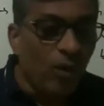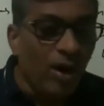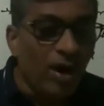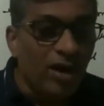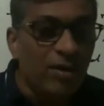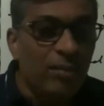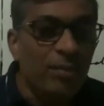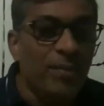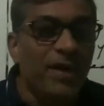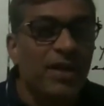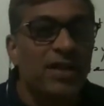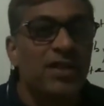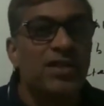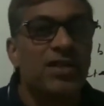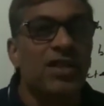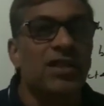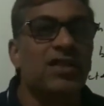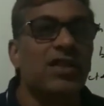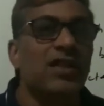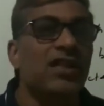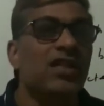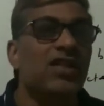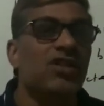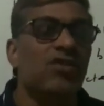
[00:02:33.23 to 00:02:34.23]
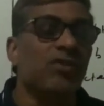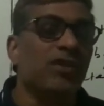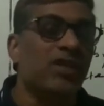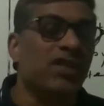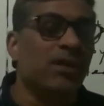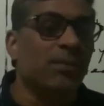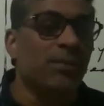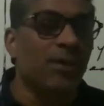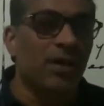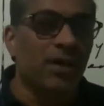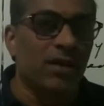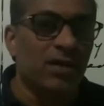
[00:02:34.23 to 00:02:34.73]
what makes the things
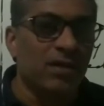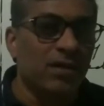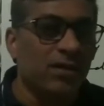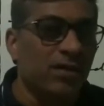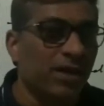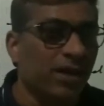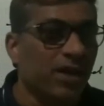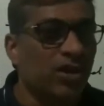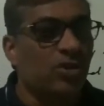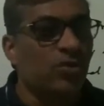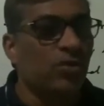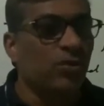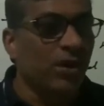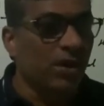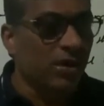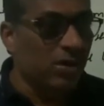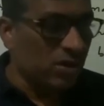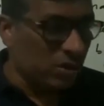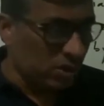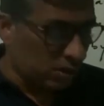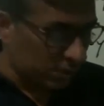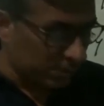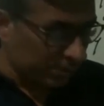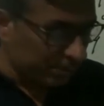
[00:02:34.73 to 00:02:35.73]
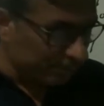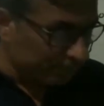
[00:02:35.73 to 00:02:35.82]
visible, dear students?